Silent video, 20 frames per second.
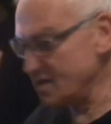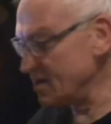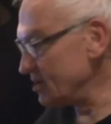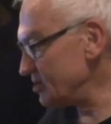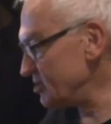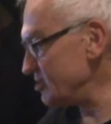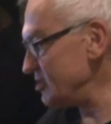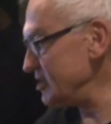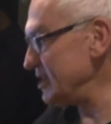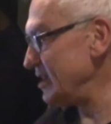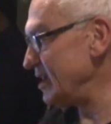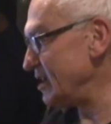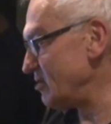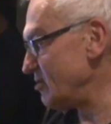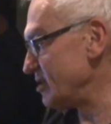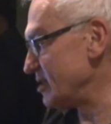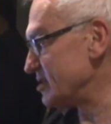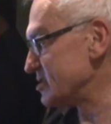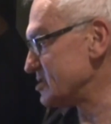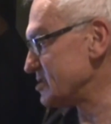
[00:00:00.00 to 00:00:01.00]
3
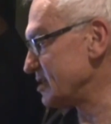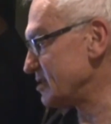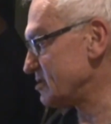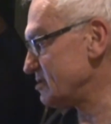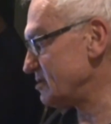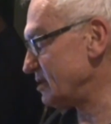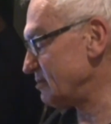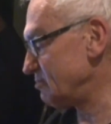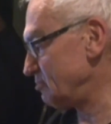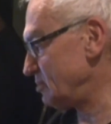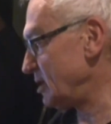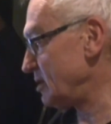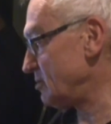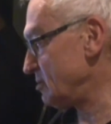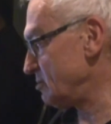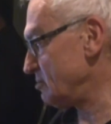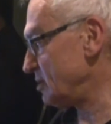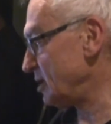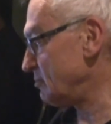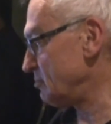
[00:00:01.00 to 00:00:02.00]
areas that
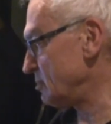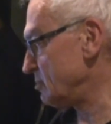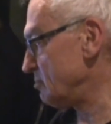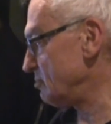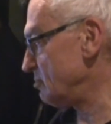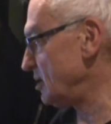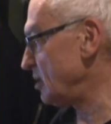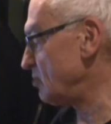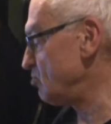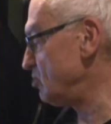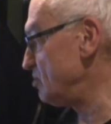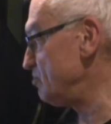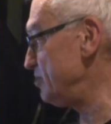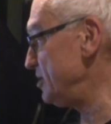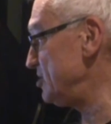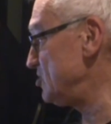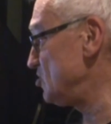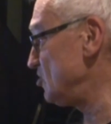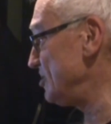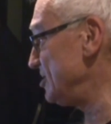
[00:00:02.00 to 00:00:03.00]
would
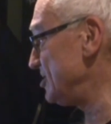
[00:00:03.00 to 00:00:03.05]
be doing